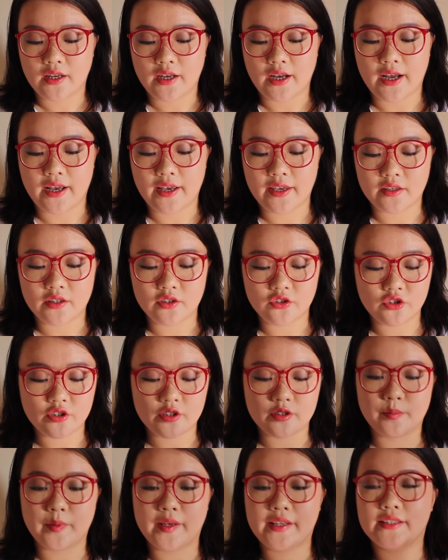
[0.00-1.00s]
I
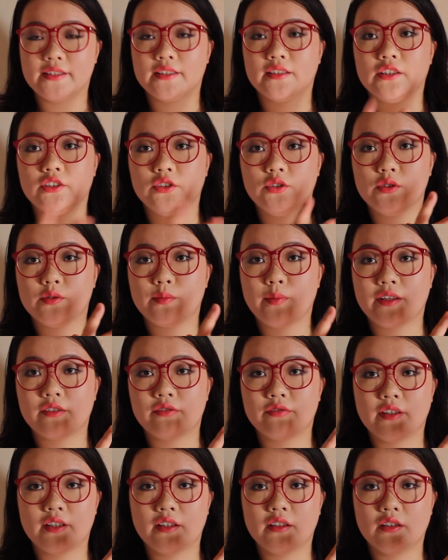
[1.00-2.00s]
just basically use my
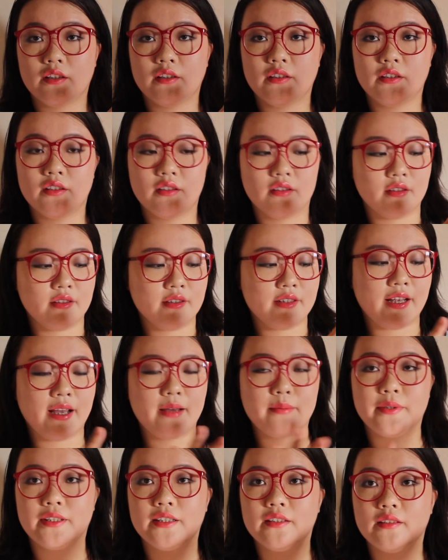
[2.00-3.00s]
finger,
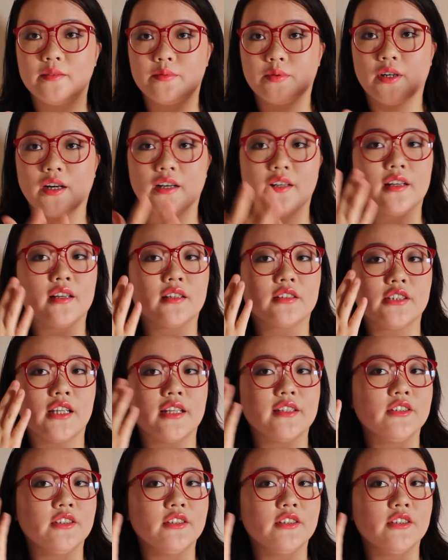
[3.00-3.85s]
dab in the product, and